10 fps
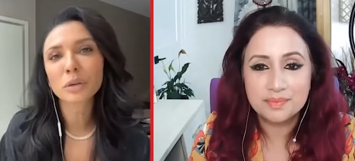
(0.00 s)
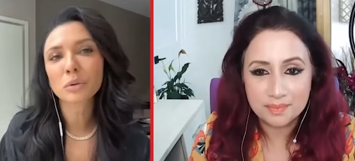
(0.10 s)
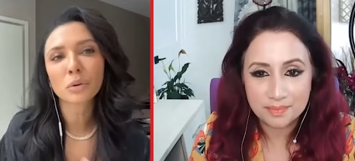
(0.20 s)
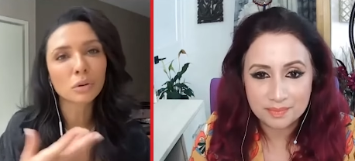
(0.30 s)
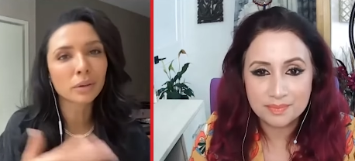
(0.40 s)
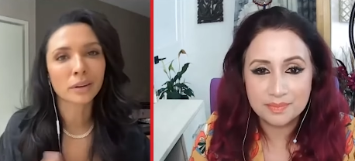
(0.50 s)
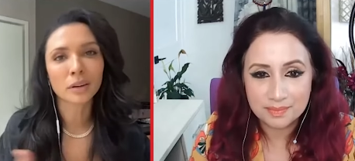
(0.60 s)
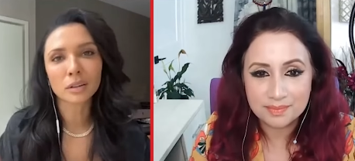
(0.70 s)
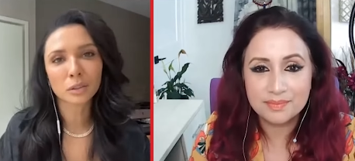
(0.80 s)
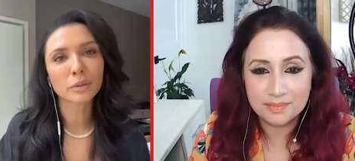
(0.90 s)
Speaker 1: Google
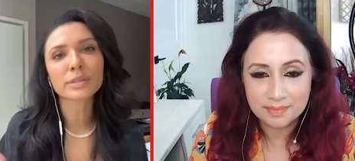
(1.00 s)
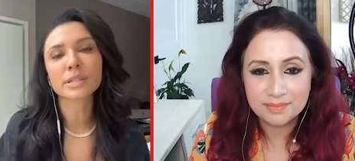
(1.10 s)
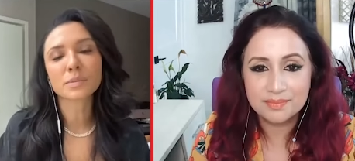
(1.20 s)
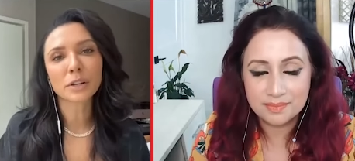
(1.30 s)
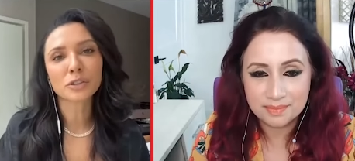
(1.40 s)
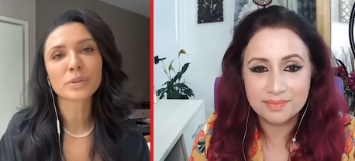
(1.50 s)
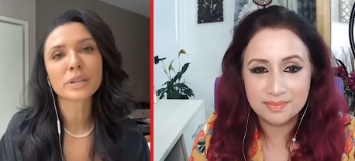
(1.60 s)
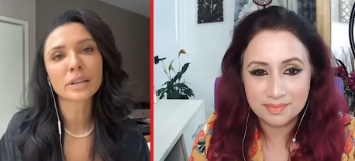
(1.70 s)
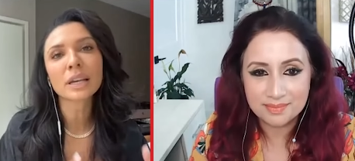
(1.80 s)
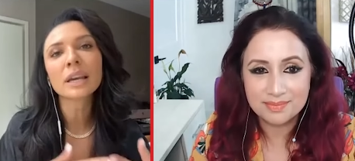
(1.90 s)
your closest metro
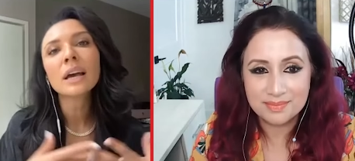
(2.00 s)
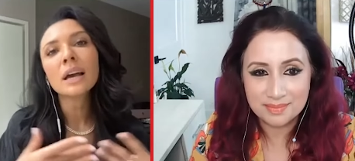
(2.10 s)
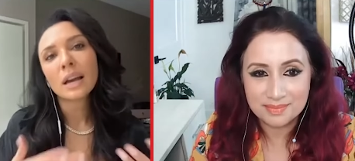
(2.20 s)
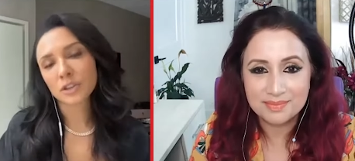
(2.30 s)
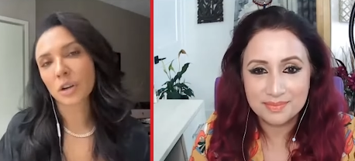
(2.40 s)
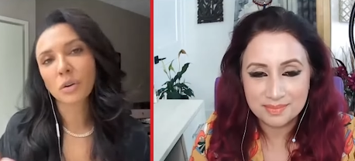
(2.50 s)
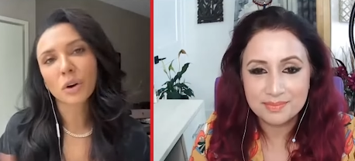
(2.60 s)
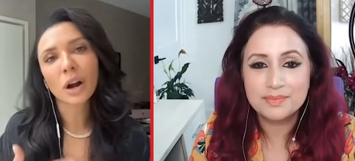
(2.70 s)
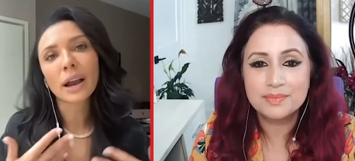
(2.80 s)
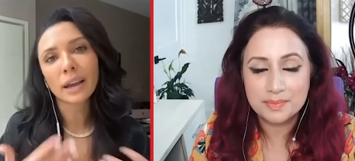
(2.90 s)
city, Jungle
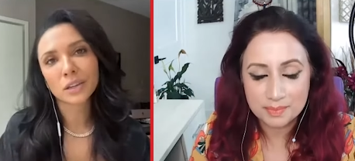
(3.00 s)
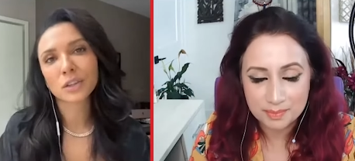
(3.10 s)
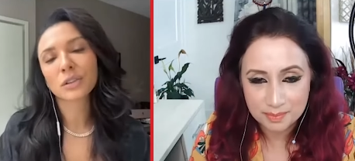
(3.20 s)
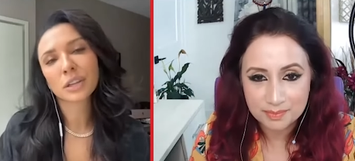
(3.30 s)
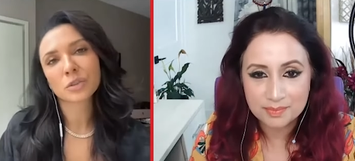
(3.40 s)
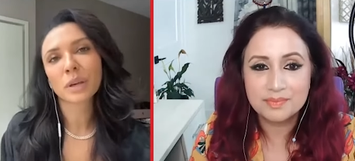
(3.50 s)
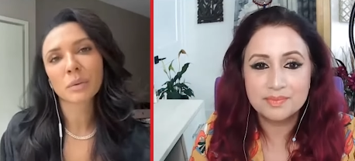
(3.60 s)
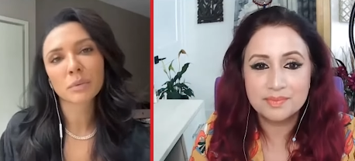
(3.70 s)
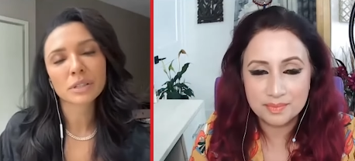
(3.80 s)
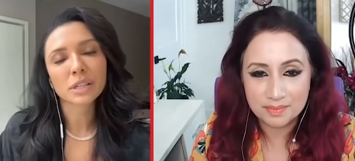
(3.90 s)
Cry, and you, they should
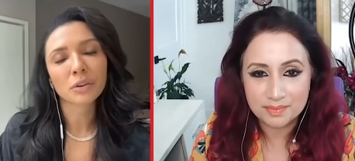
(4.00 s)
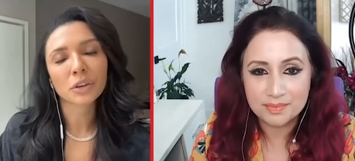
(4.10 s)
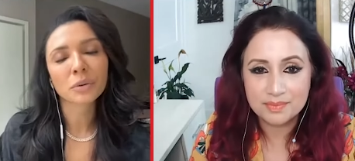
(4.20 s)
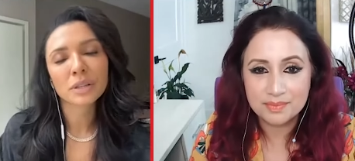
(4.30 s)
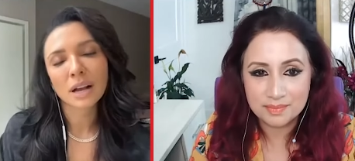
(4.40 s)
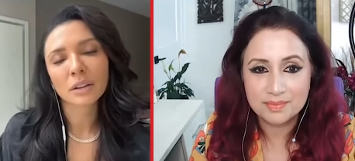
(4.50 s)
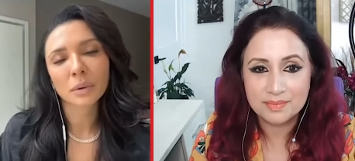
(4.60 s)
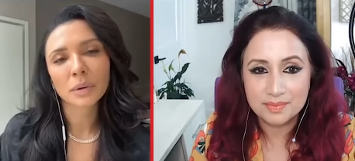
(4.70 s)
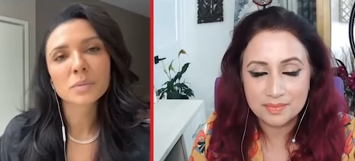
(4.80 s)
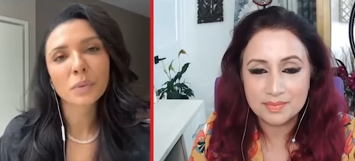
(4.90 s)
be able to tell you
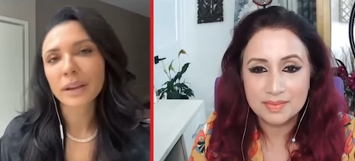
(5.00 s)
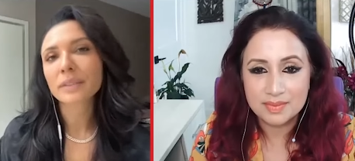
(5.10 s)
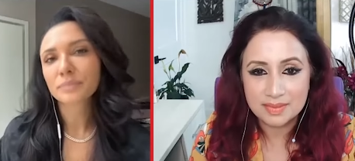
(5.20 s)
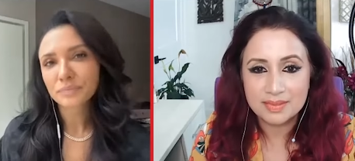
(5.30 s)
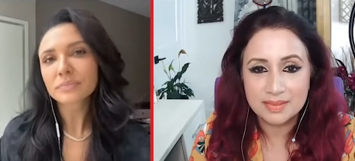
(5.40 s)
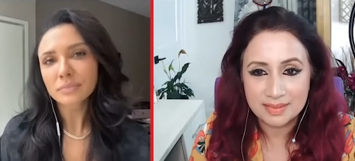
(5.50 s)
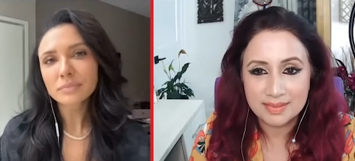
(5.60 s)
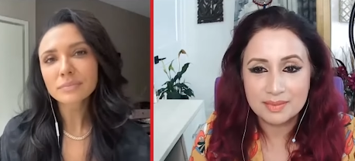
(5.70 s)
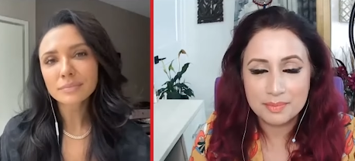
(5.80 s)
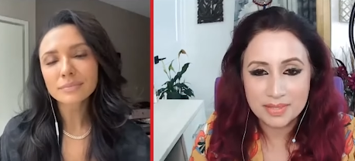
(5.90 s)
exactly where it's playing.
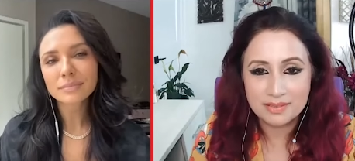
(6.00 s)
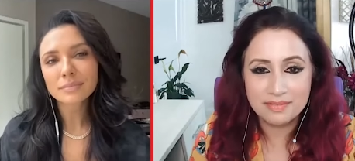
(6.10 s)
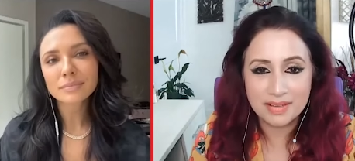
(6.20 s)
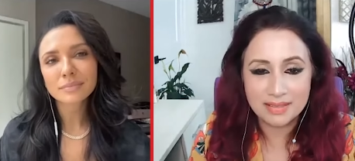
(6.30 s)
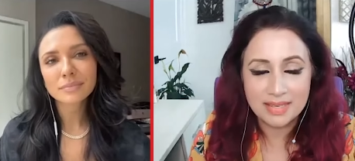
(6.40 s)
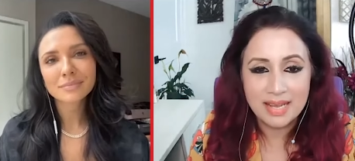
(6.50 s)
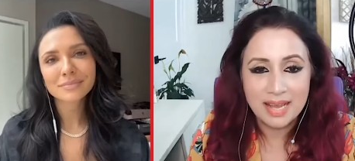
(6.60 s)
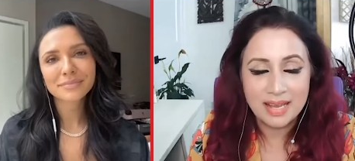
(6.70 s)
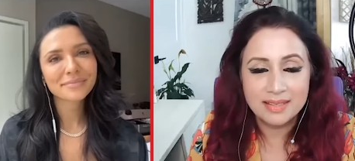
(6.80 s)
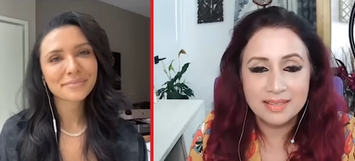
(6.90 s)
Speaker 2: Perfect.
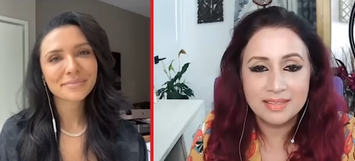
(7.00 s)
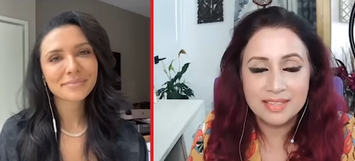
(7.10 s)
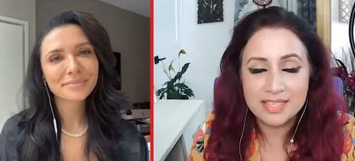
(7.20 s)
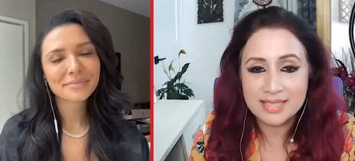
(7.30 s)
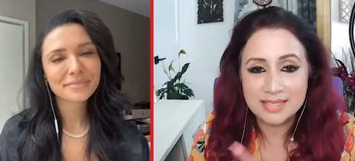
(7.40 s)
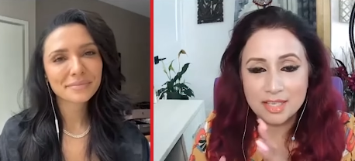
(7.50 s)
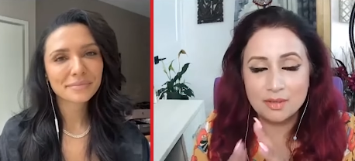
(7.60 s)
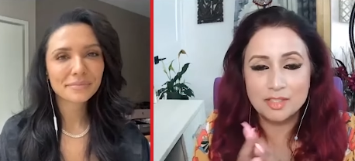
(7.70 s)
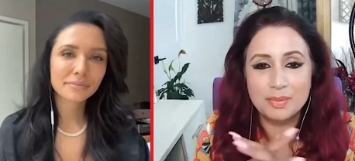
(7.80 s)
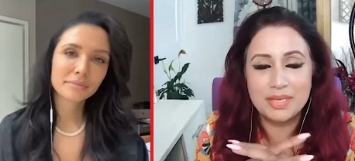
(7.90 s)
And this is
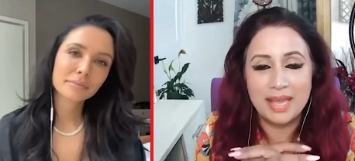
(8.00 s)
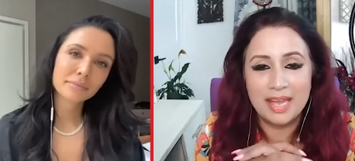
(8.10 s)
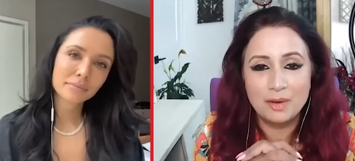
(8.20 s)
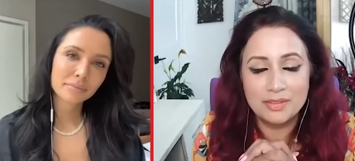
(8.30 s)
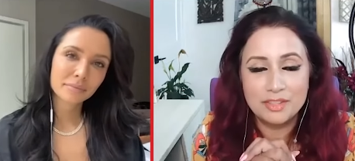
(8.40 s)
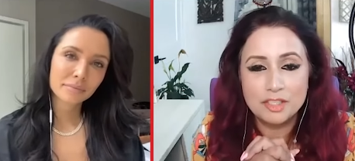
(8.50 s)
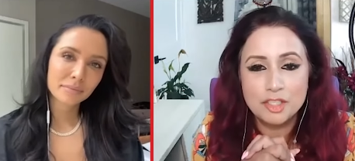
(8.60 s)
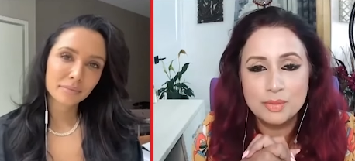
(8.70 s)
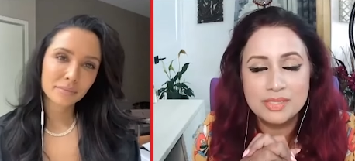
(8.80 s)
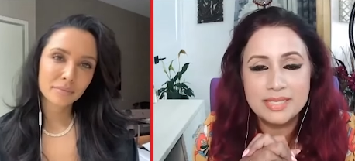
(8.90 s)
going to be airing the
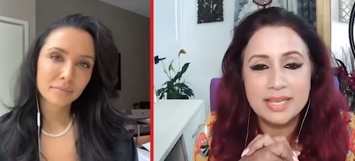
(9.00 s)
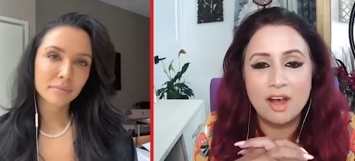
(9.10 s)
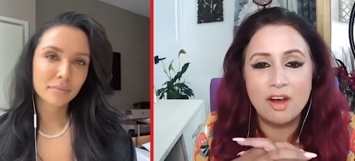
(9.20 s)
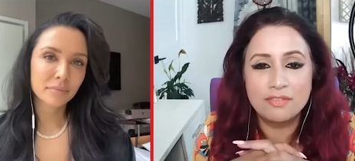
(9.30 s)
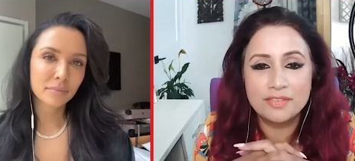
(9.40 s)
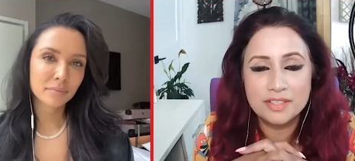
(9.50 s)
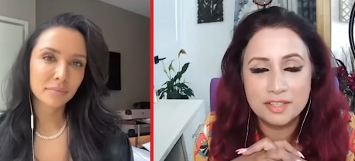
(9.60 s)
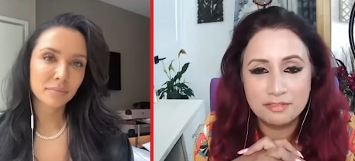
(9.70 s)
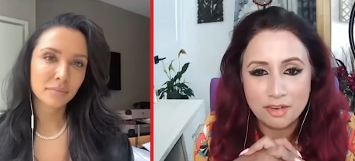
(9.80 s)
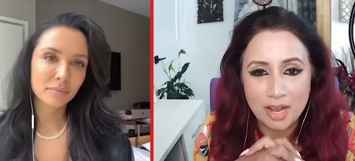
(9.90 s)
Tuesday after
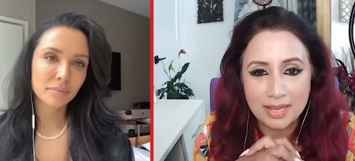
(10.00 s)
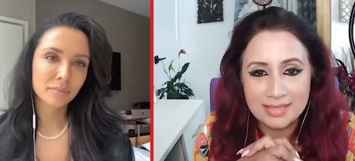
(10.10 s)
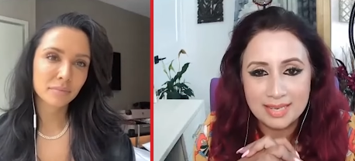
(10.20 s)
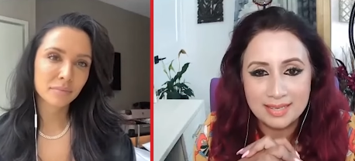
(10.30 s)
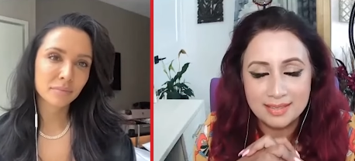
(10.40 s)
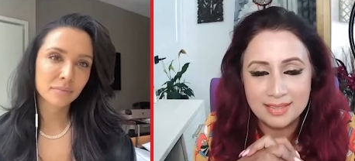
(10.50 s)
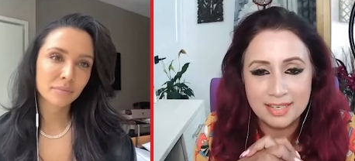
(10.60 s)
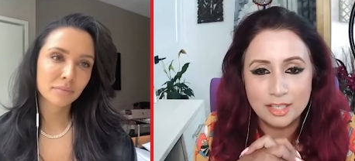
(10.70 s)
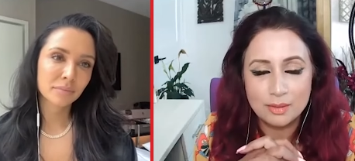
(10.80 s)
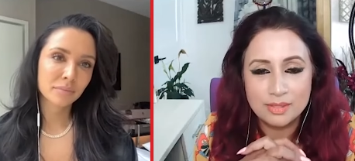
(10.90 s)
the Friday
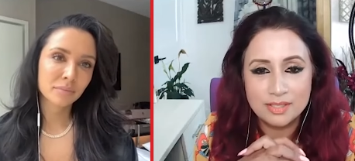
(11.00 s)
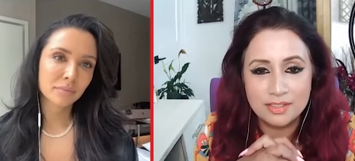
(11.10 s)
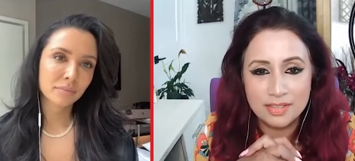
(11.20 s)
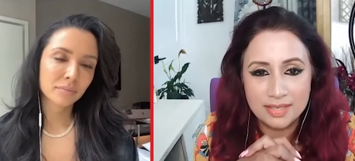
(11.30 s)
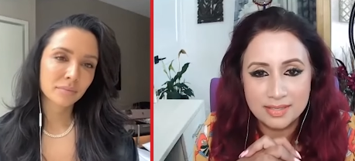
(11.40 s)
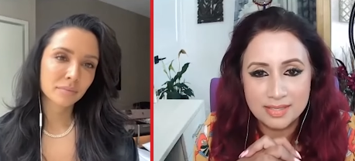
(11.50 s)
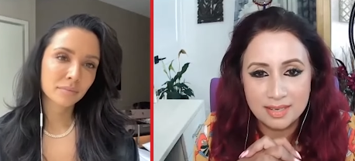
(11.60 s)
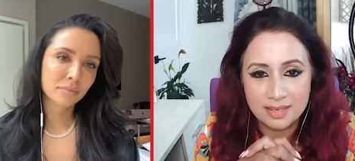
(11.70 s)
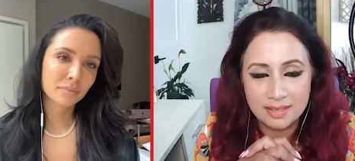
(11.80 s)
that it goes to theater